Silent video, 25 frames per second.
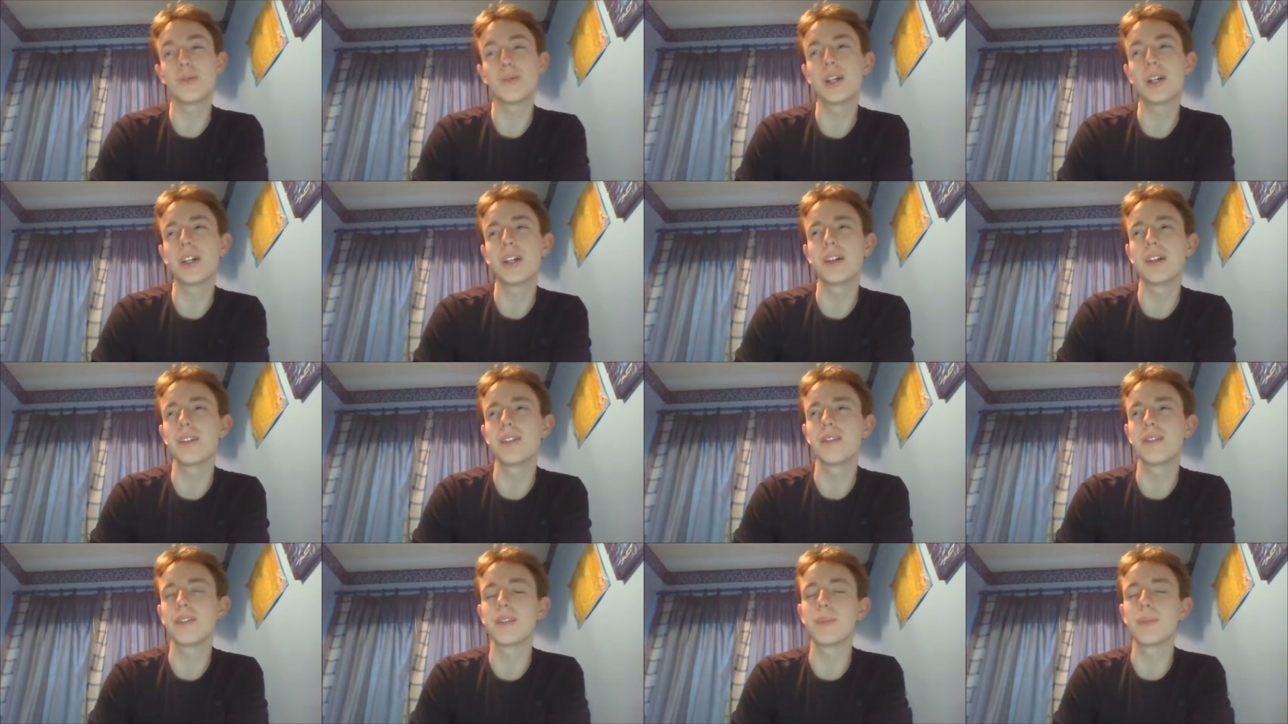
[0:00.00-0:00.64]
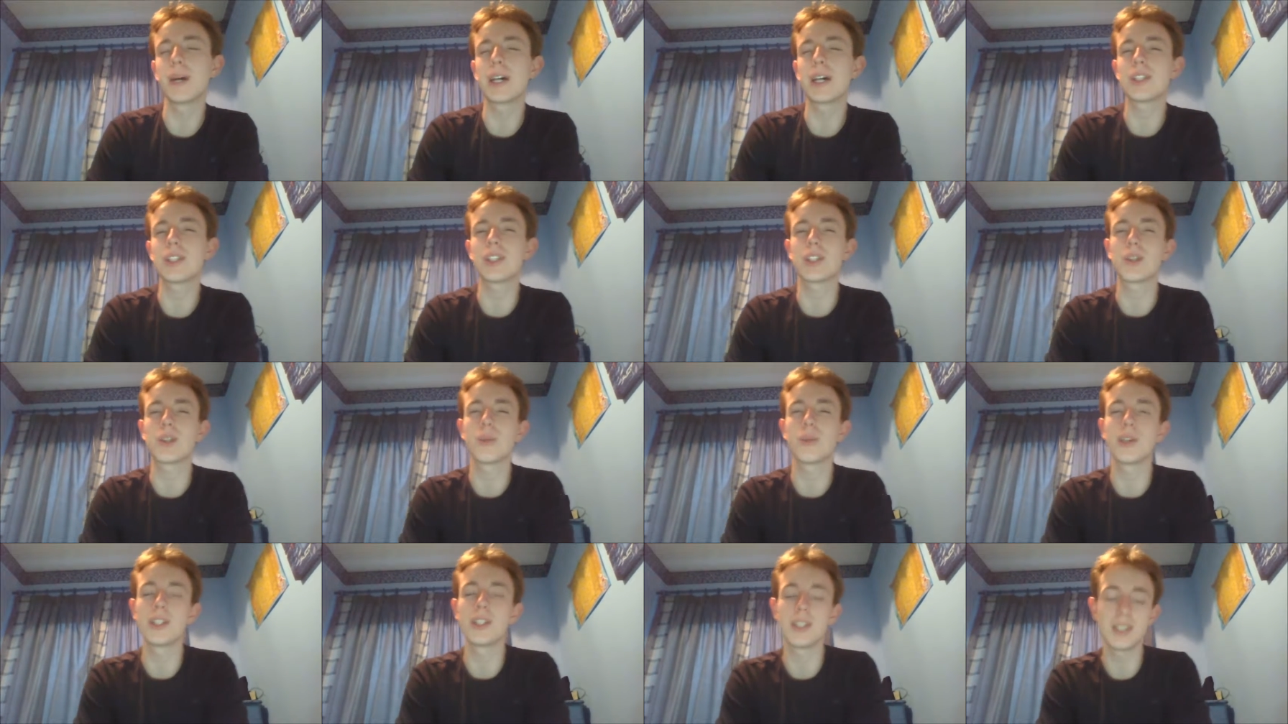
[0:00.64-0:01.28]
where the
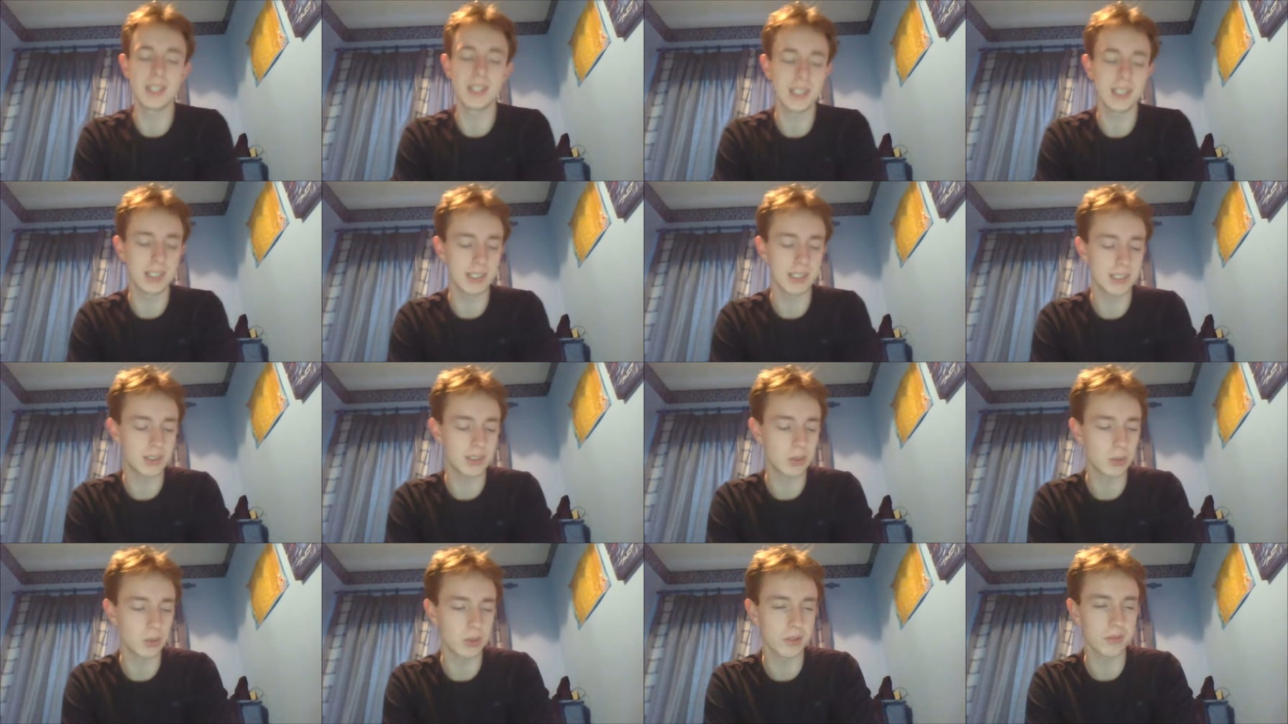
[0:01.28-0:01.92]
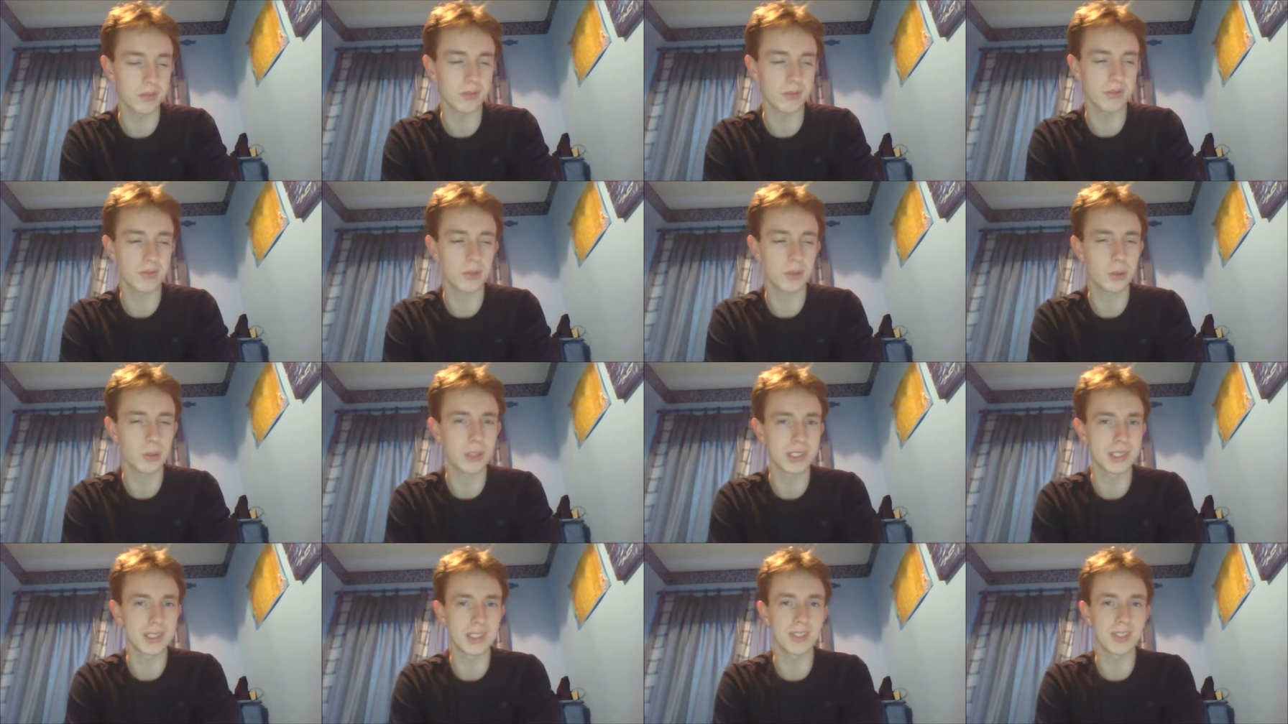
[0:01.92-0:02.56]
Magic one is sort of
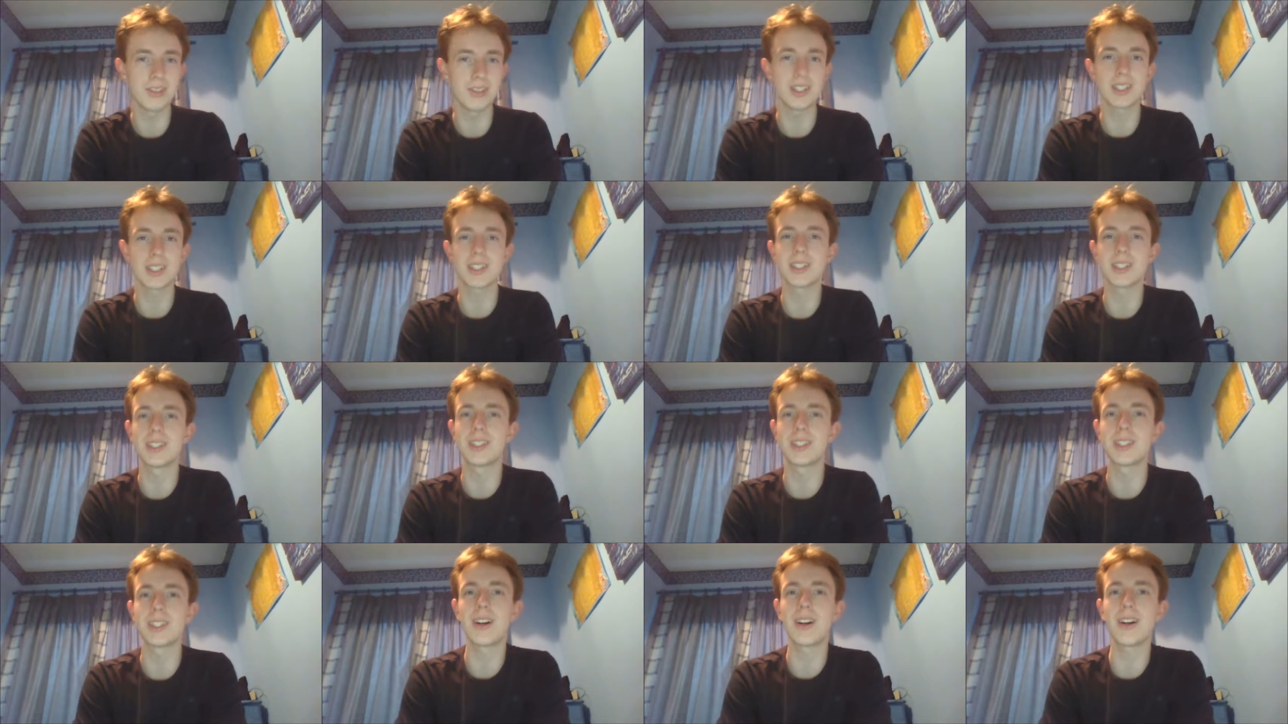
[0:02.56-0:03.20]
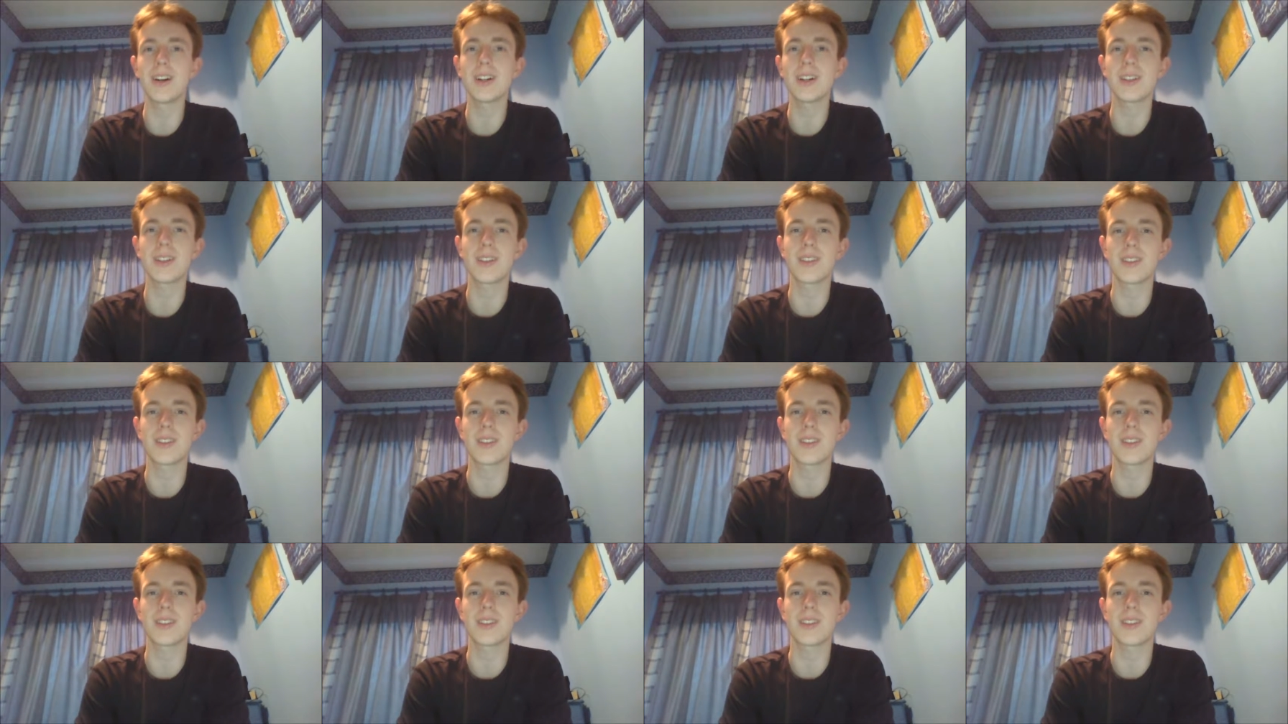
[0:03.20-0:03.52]
quite serious and dark,